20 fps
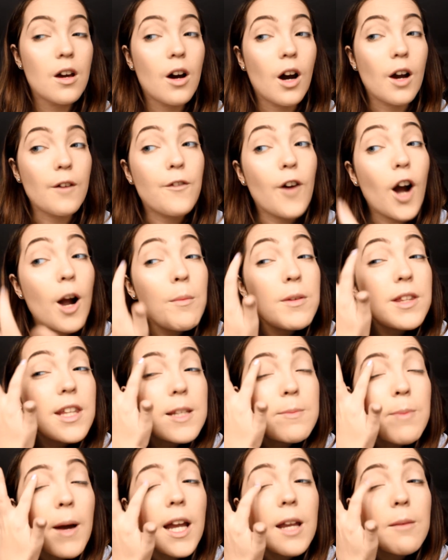I find with
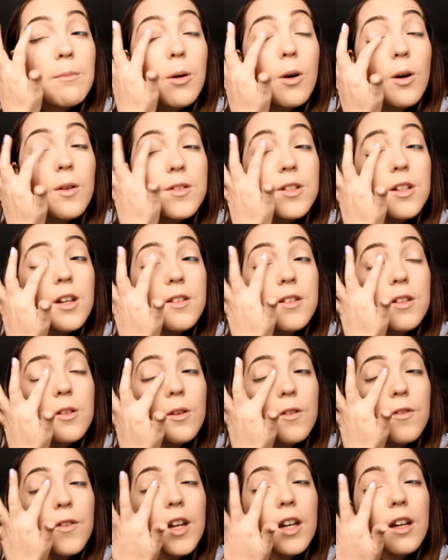these paint pots, using your
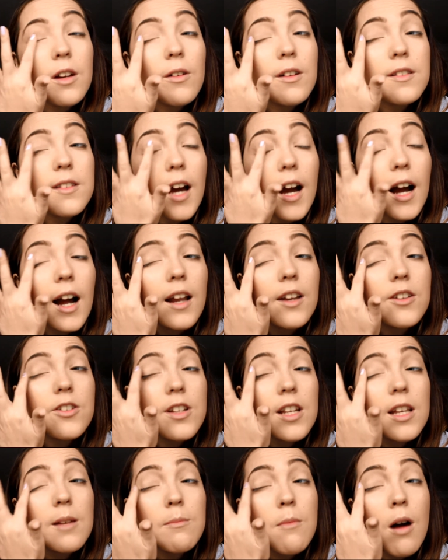finger is
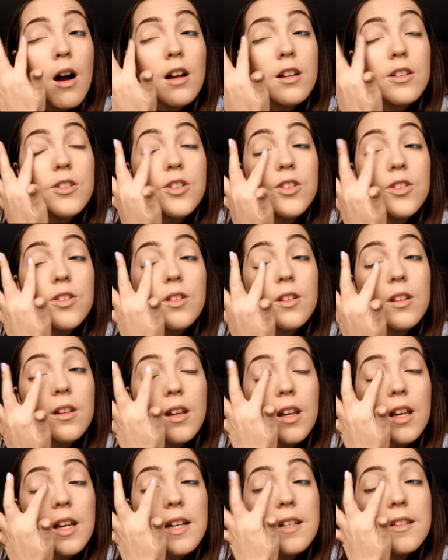actually much
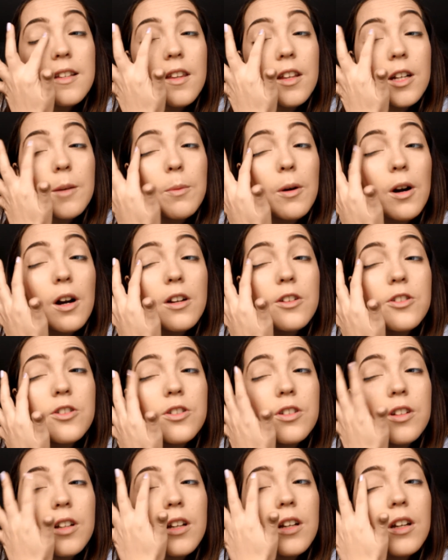easier than a
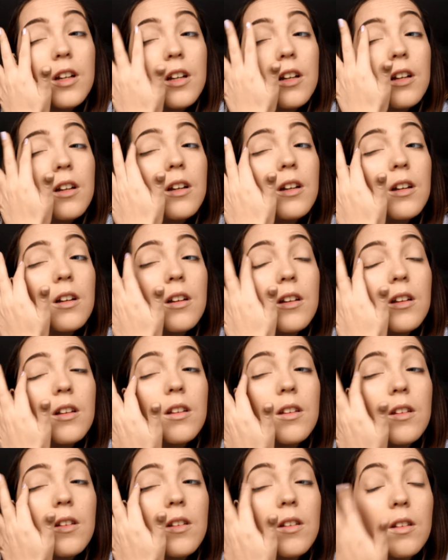brush.
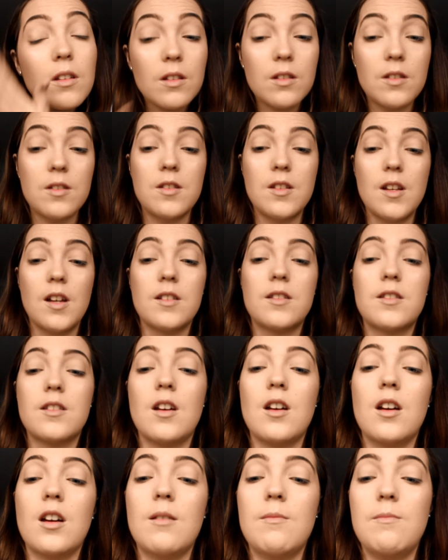So that's
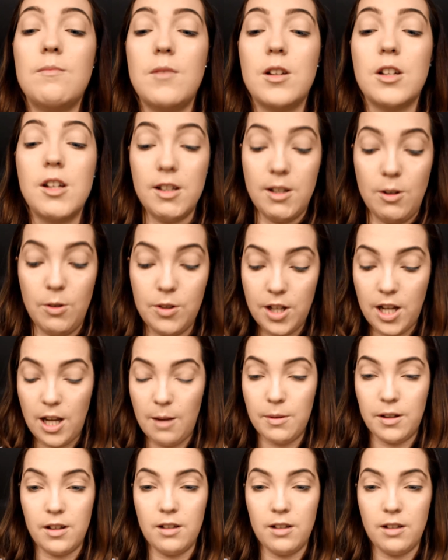a good little tip.